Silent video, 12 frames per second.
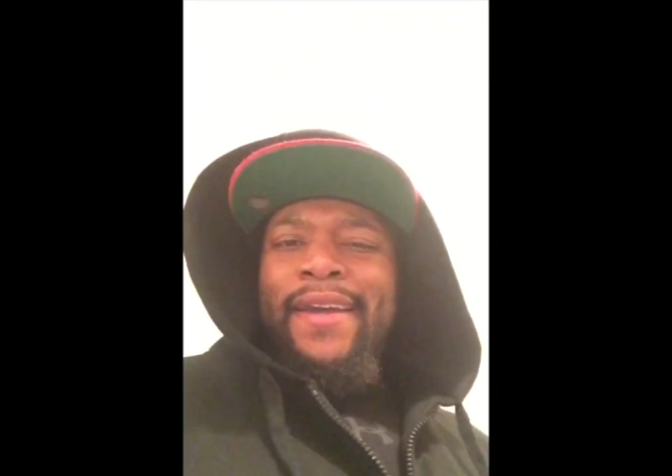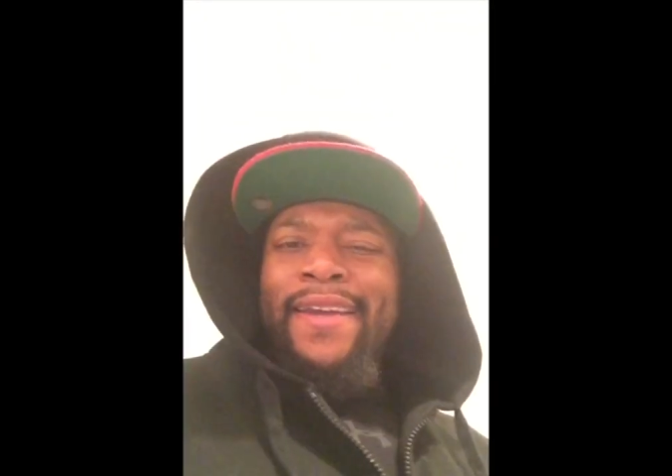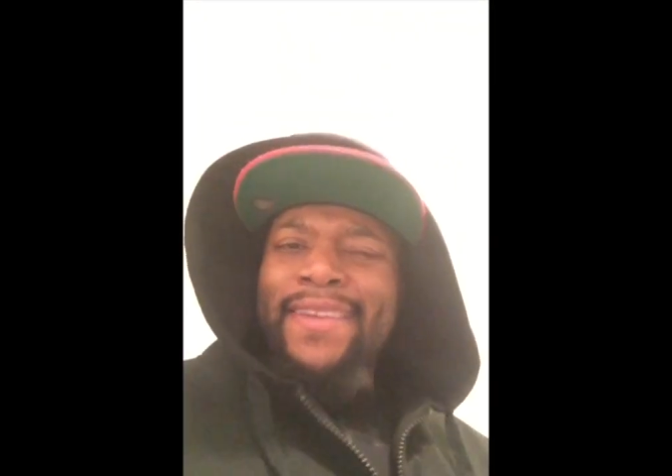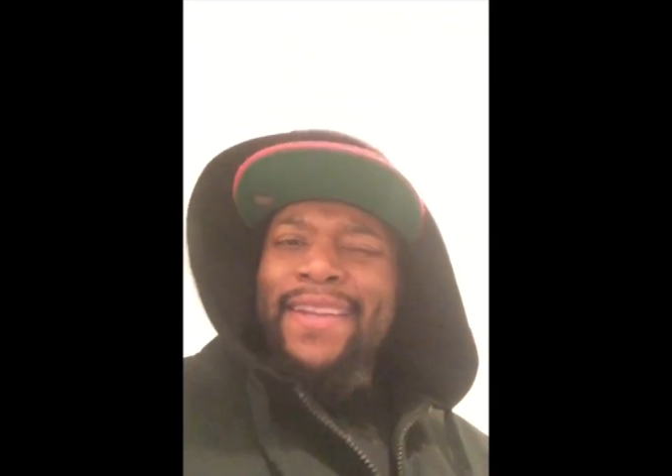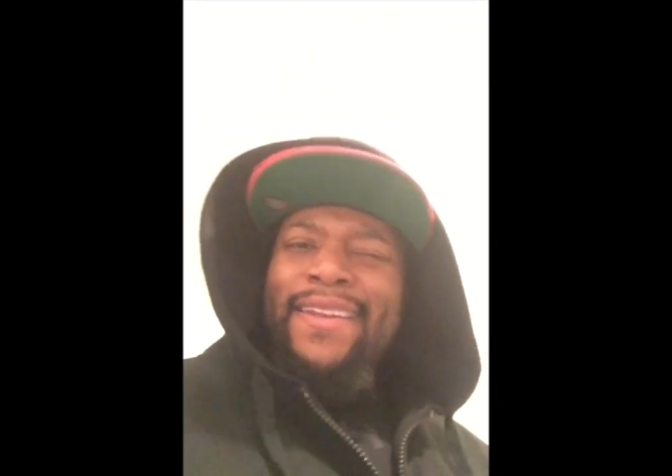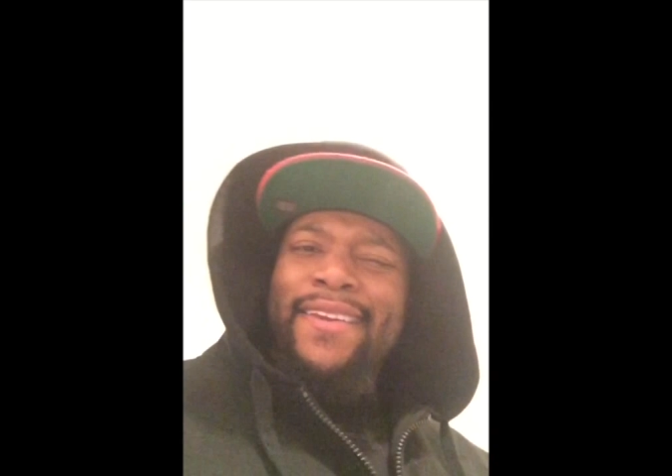
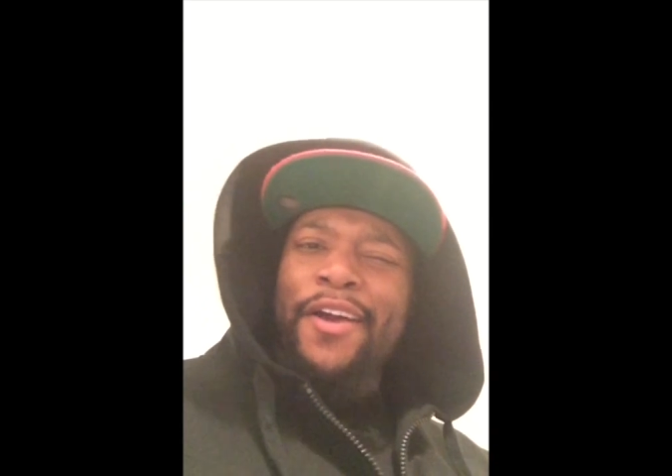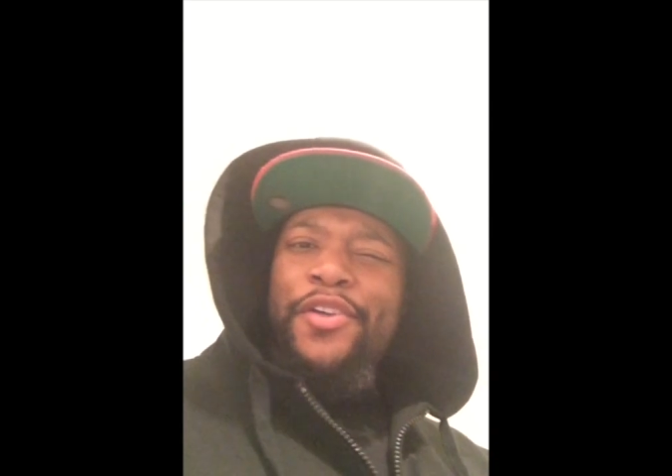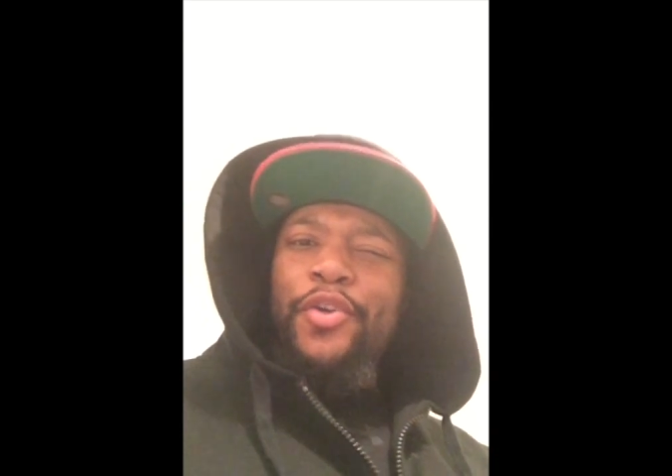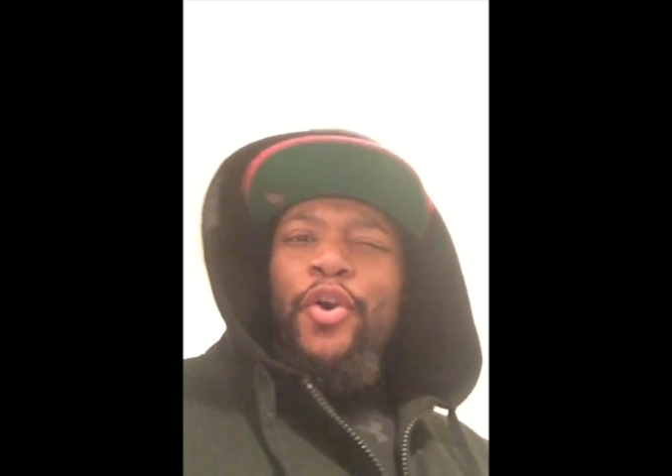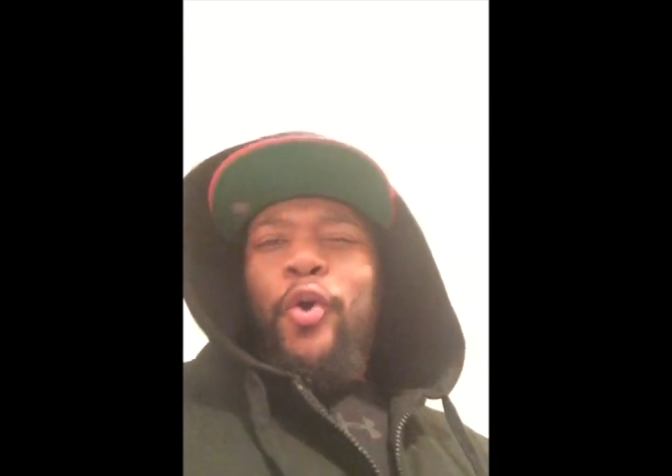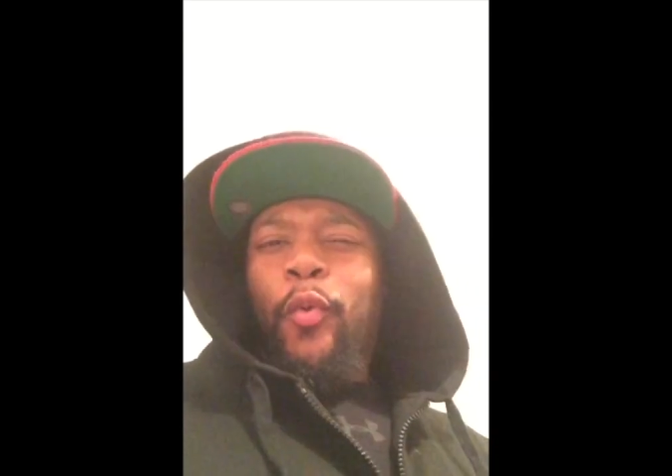And then they tell
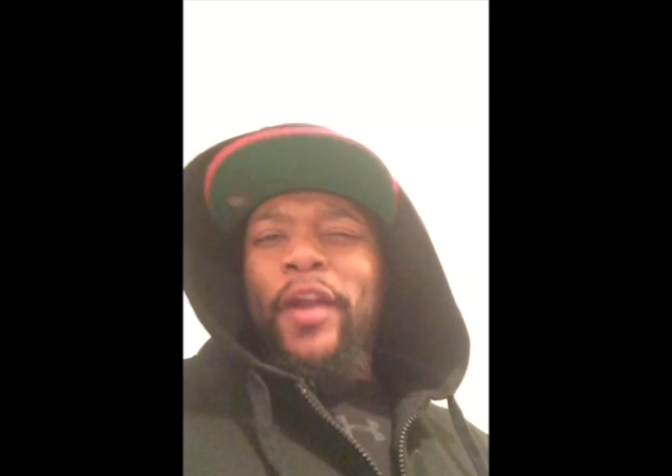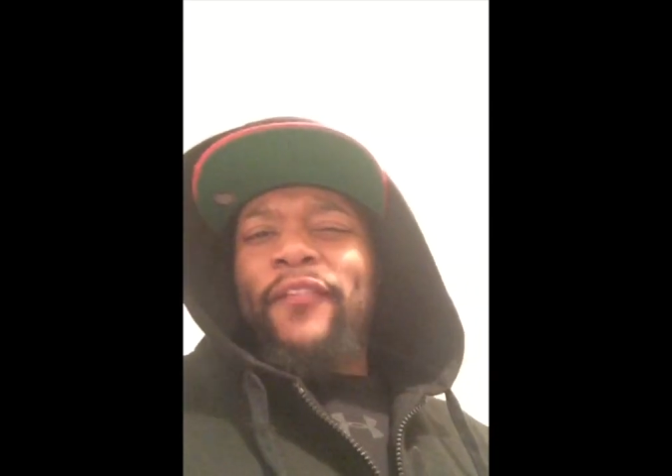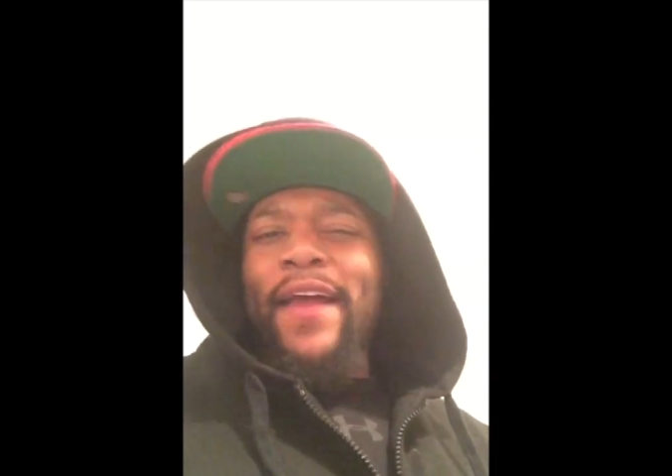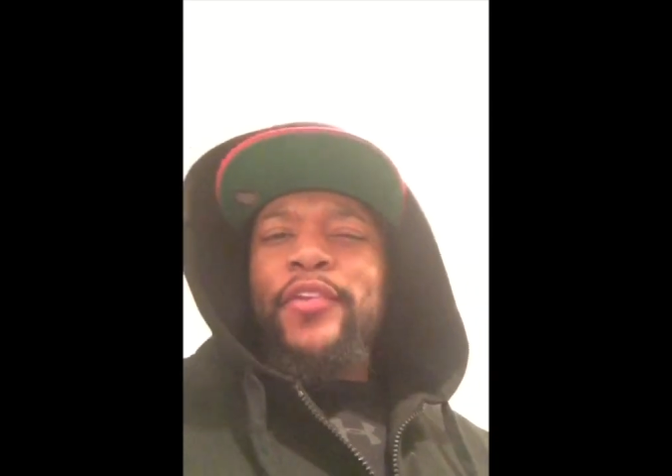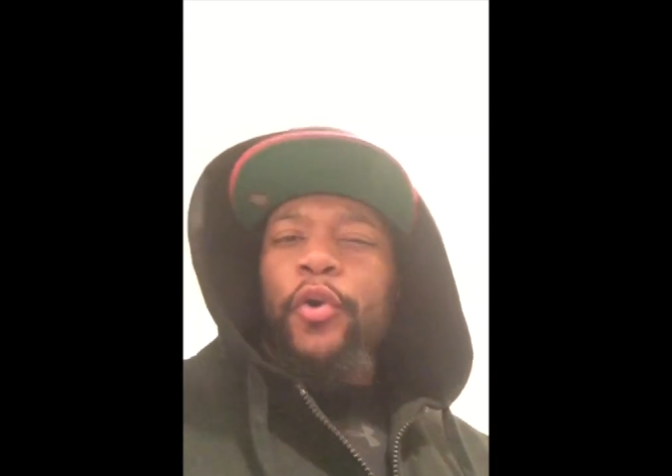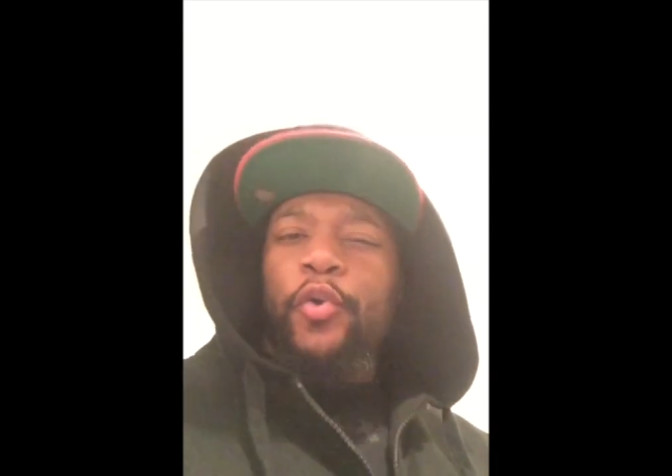you, what
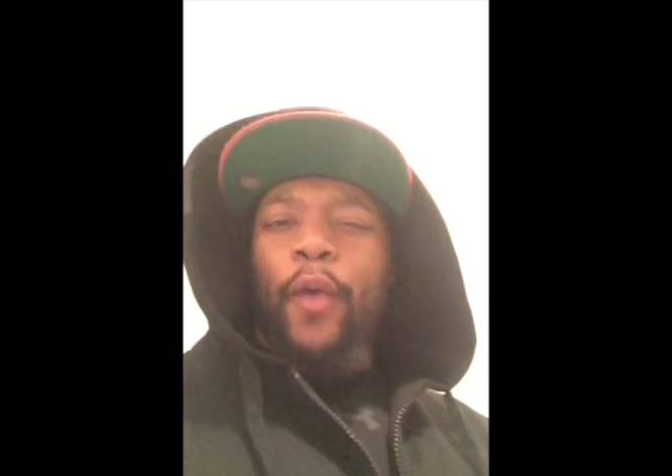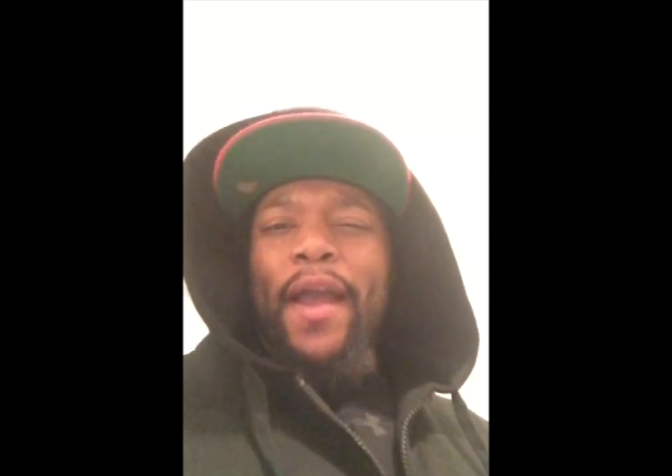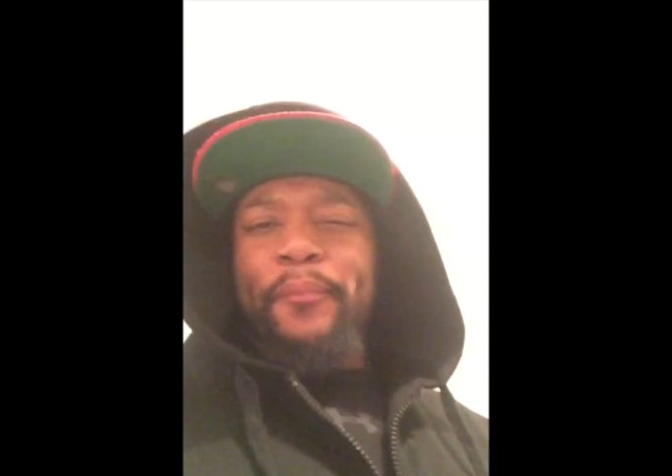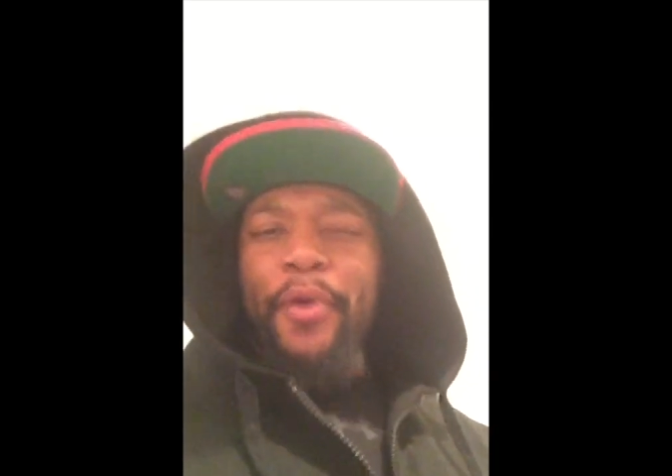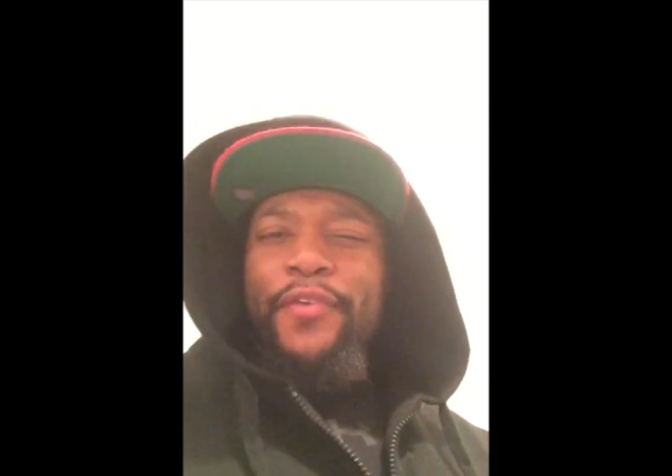if I told a white